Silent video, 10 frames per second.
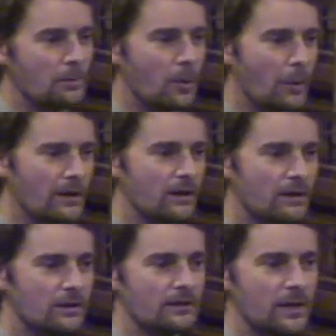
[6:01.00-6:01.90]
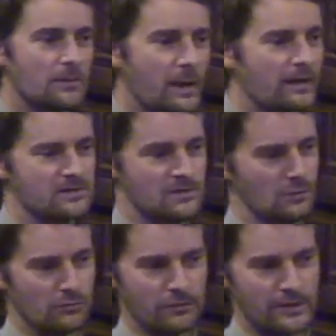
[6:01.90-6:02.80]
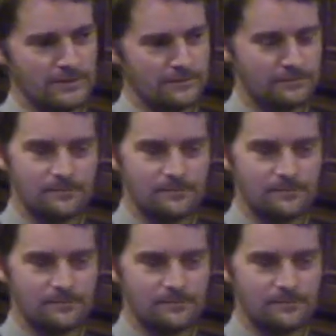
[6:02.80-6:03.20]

But when I heard their backstory,